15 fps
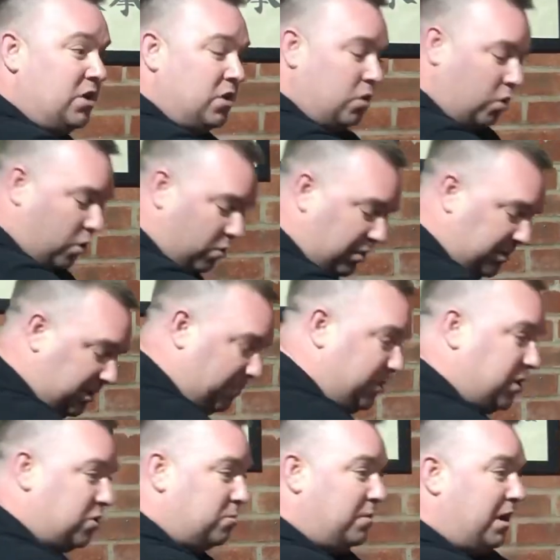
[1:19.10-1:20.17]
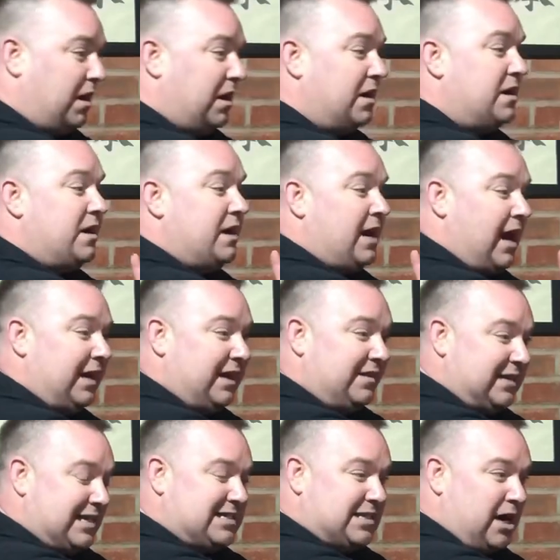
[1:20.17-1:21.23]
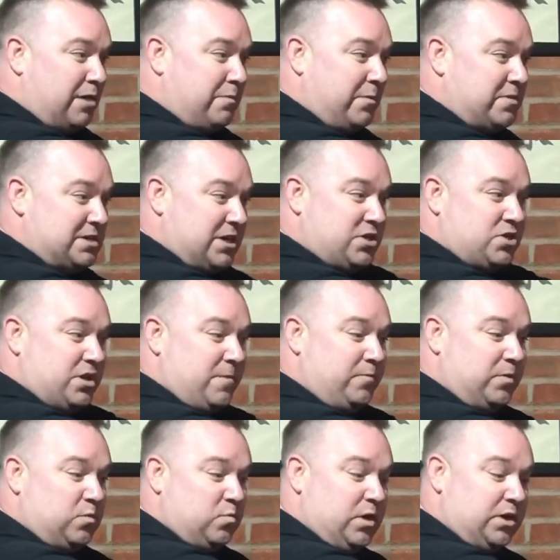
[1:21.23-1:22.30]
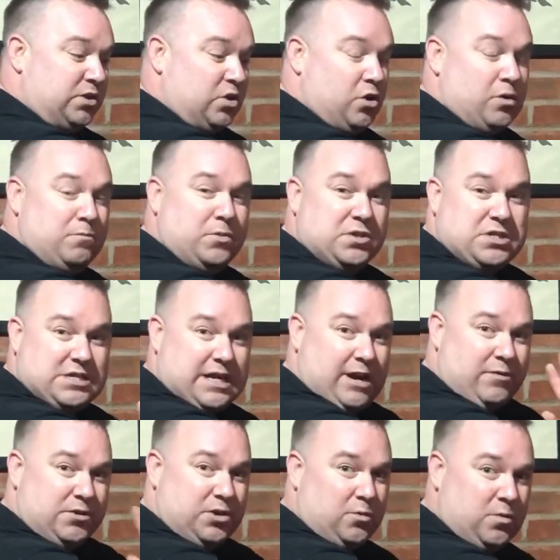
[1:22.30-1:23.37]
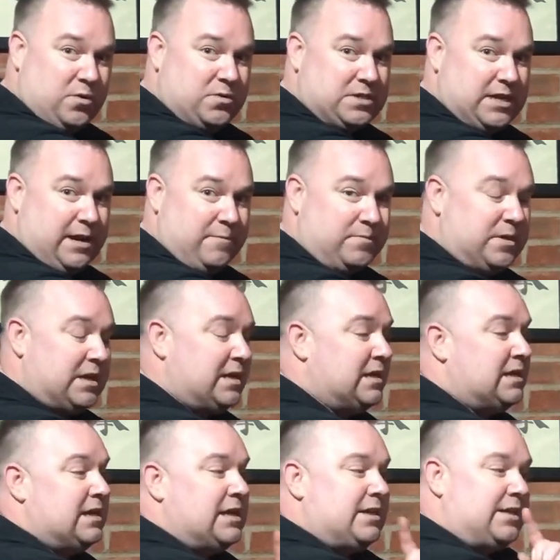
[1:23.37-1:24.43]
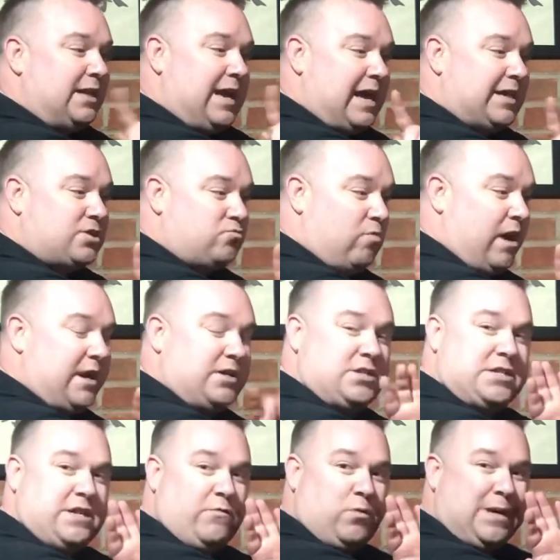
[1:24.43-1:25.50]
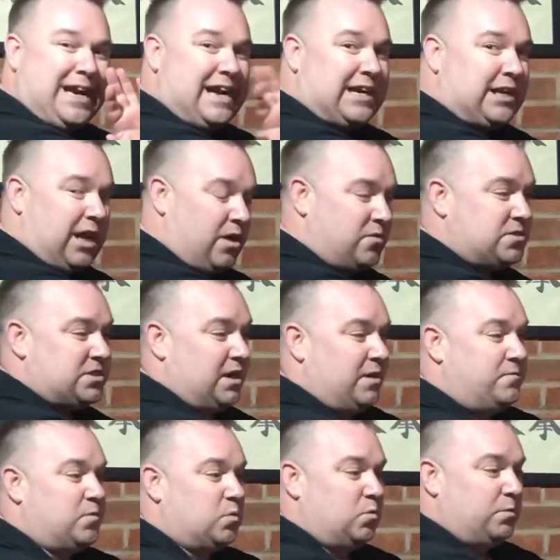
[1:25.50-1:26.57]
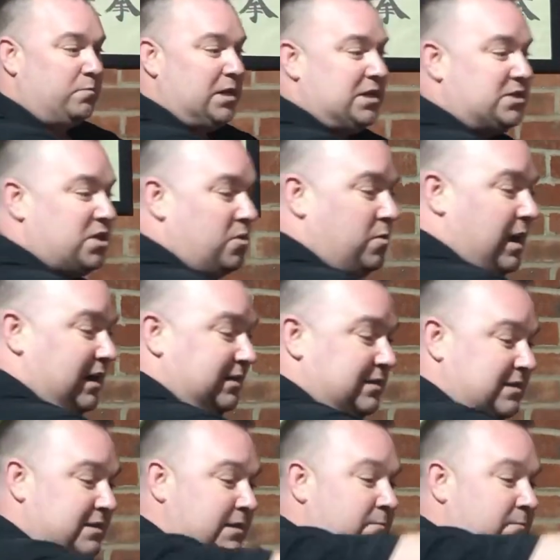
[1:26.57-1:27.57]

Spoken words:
or in the Buma, and in this type of position with your Mun Sau and your Wu Sau. The next range, as if we get closer, would be two hands.